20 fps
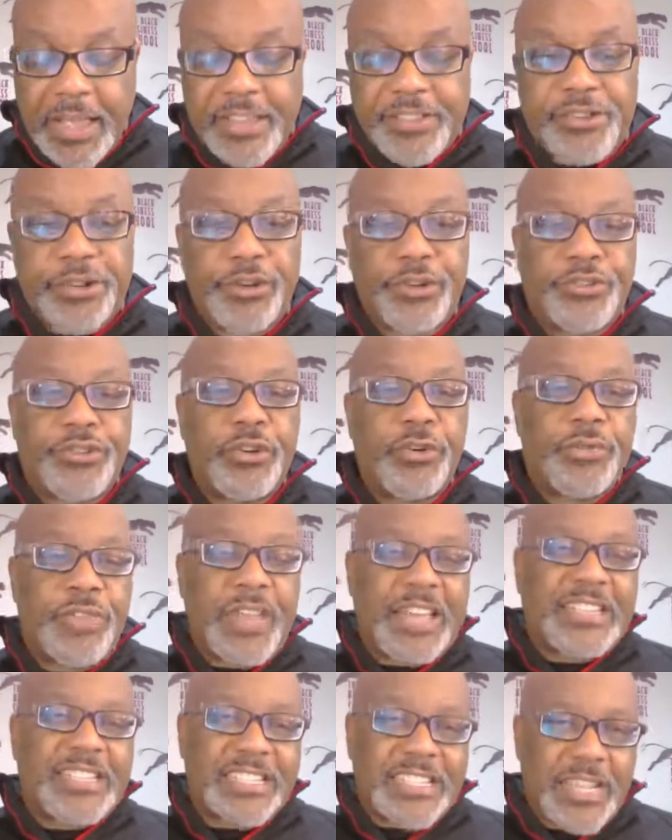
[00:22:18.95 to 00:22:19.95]
So
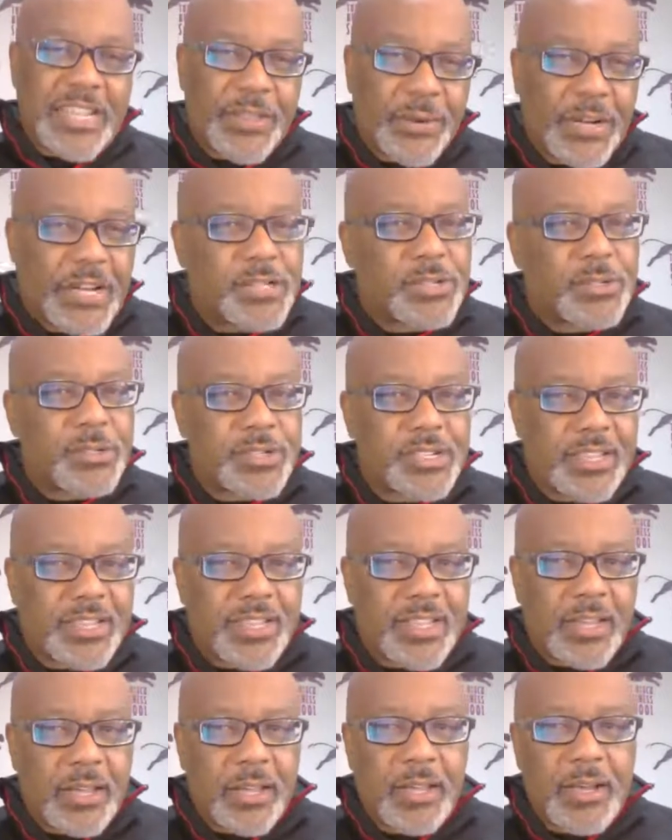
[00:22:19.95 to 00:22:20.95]
that's another interesting
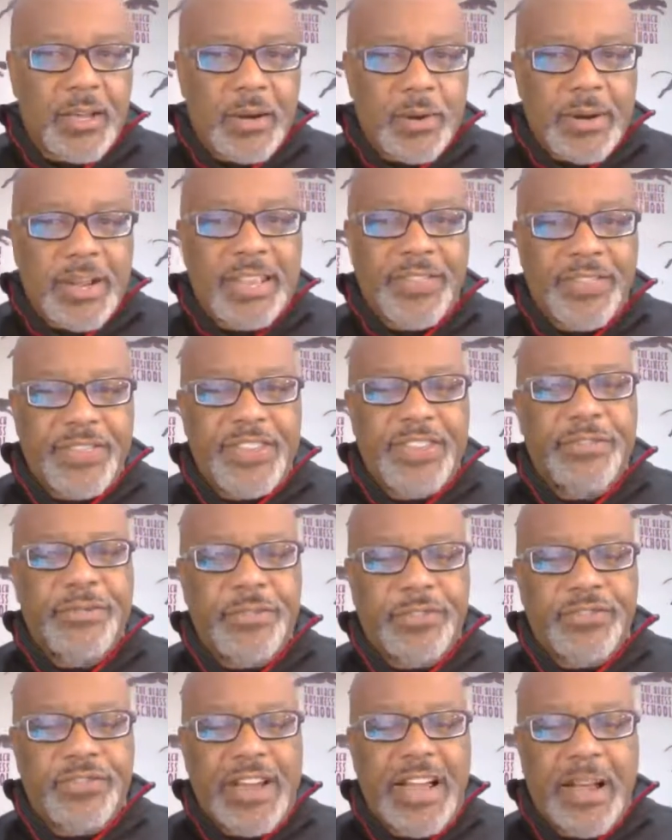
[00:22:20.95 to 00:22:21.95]
thing, right? This
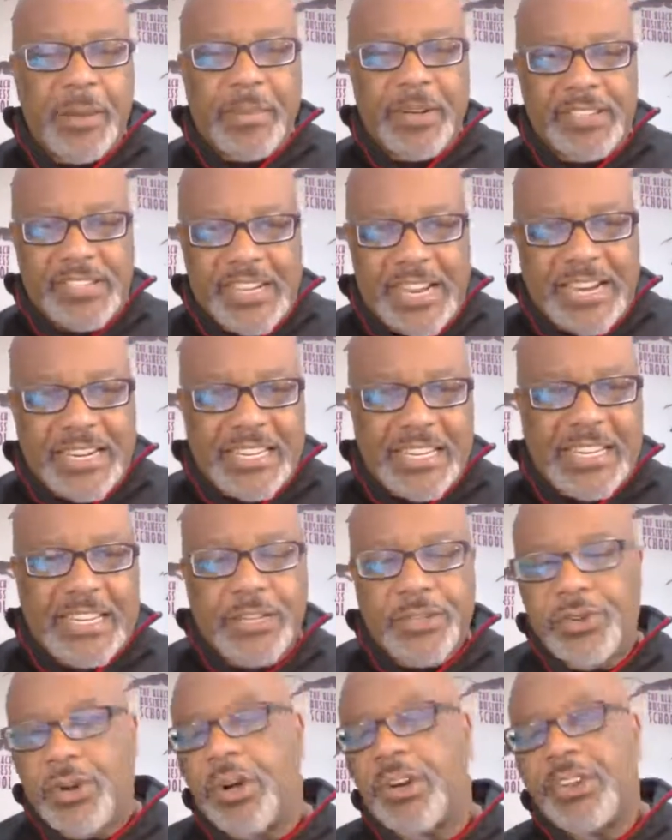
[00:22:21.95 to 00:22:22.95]
was filed by John
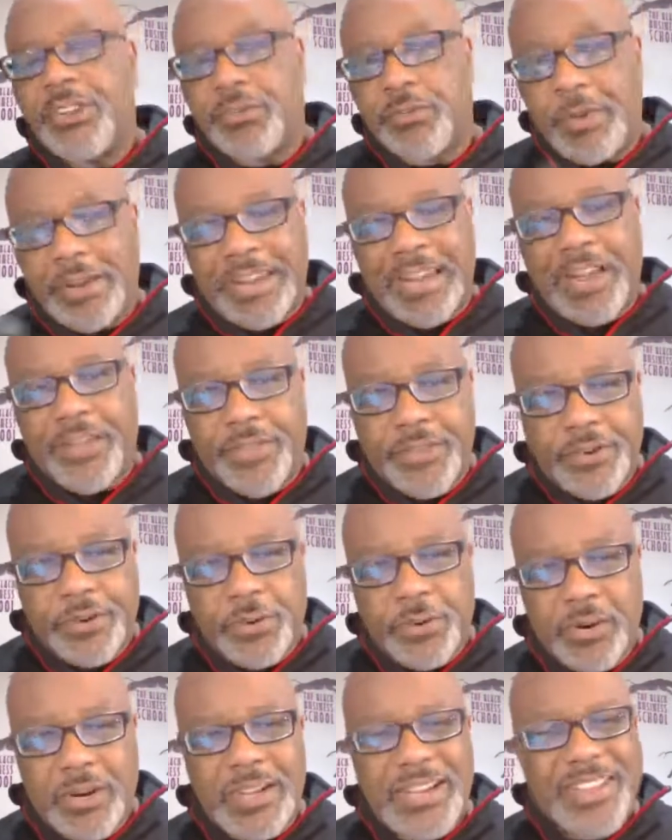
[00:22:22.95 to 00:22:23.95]
Clayton on his way out the
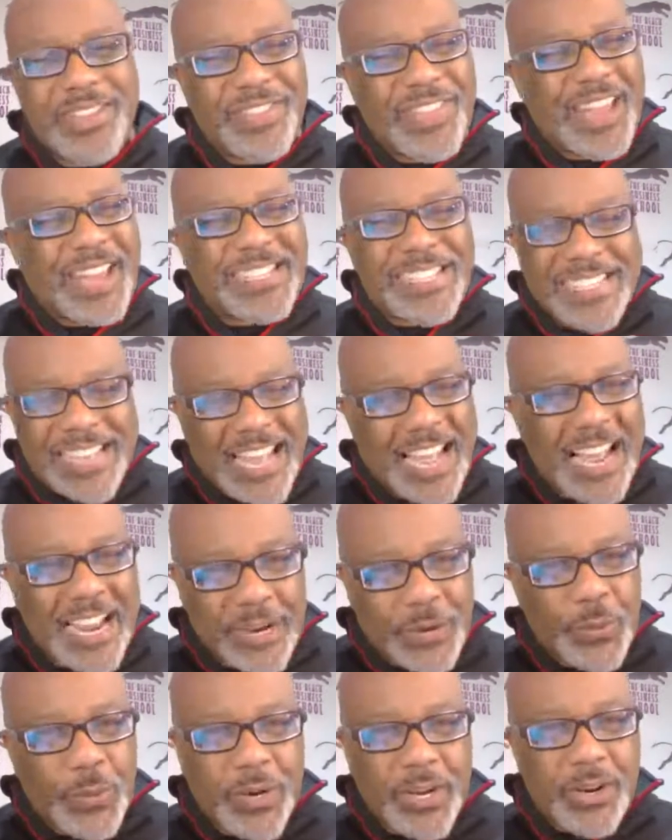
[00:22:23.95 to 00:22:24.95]
door. That's
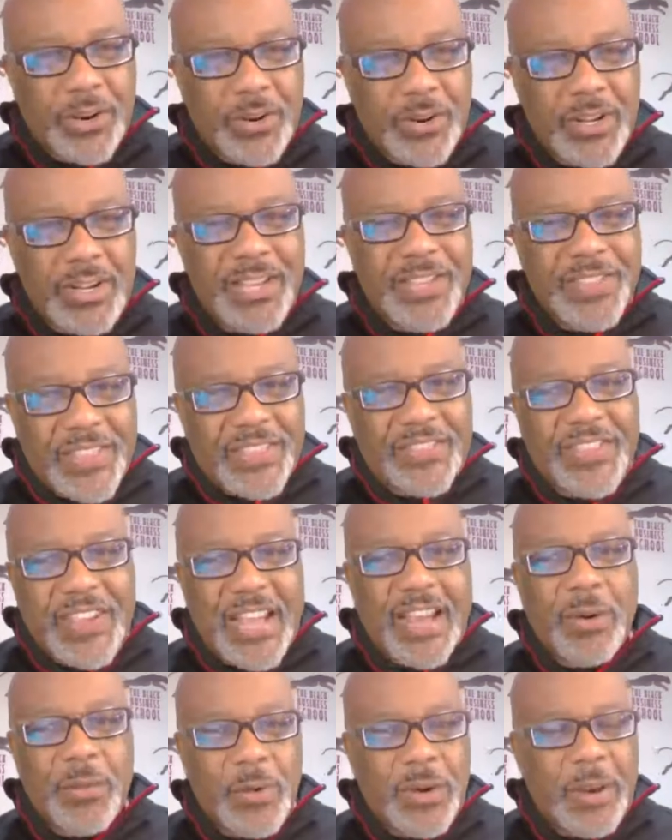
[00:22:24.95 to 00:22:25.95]
kind of weird.
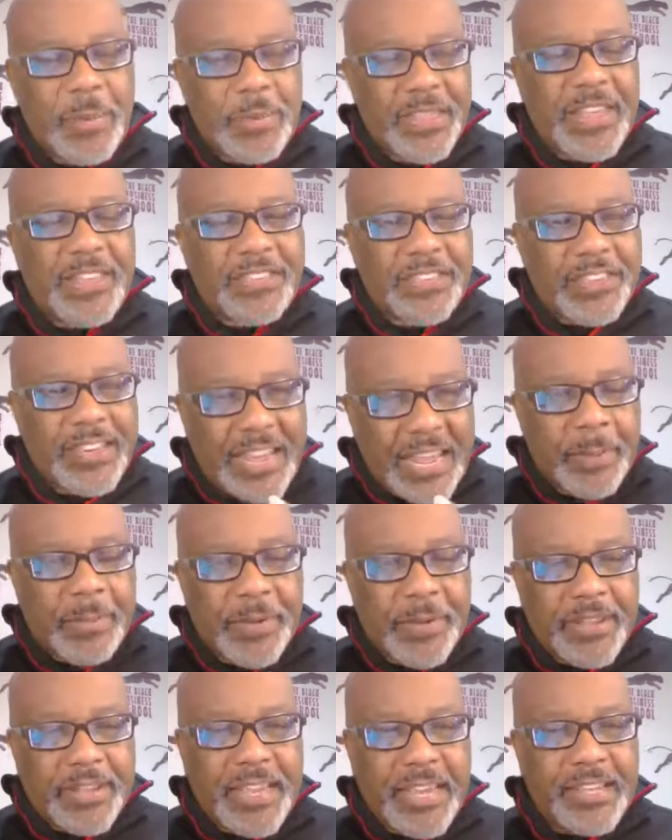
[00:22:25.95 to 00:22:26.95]
I mean, that's an
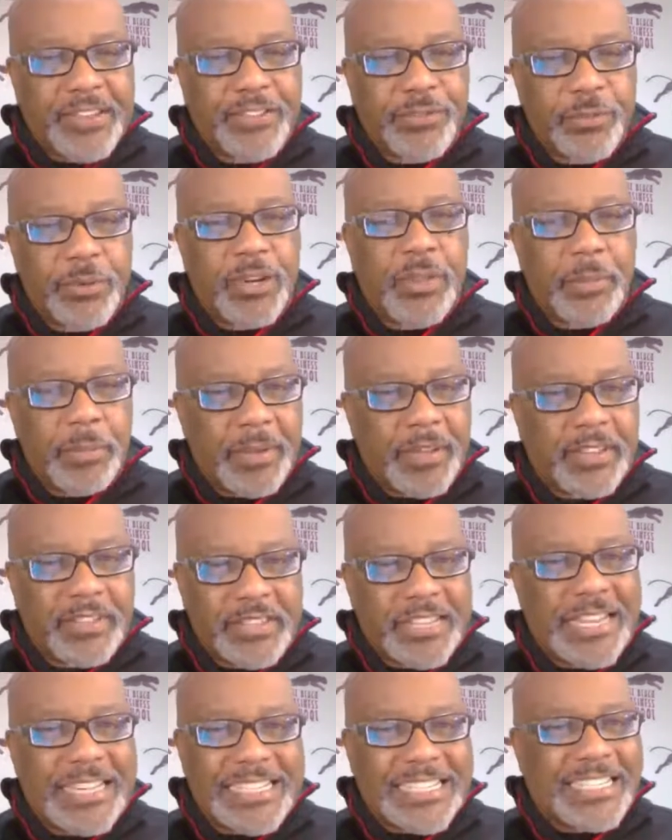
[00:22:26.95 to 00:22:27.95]
epic case, one of the
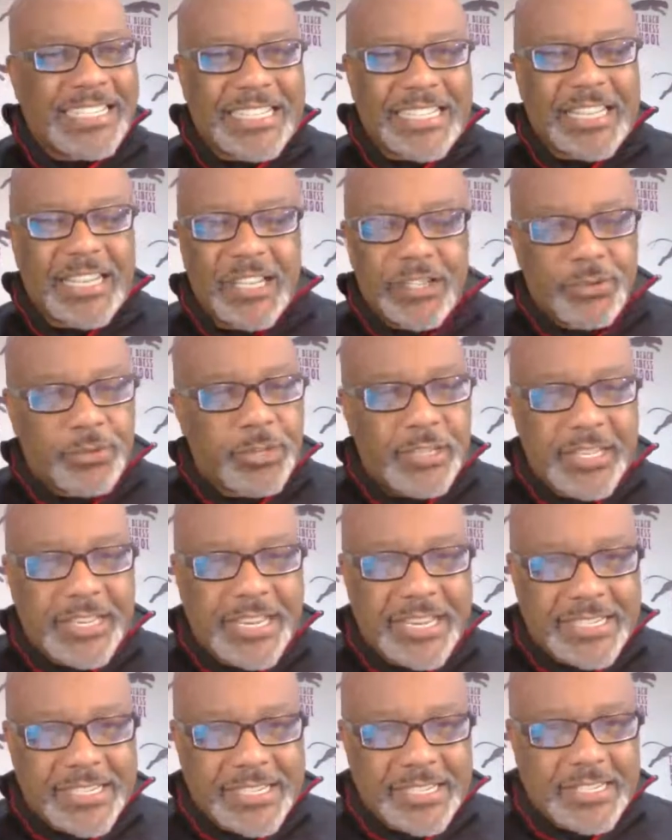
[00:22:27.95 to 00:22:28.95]
biggest cases in the history of
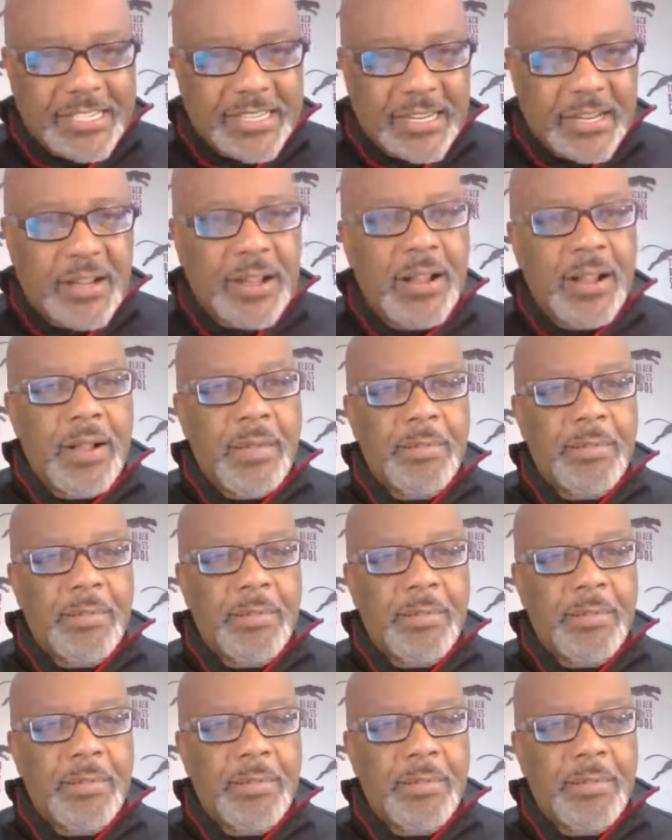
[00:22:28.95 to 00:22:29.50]
the SEC.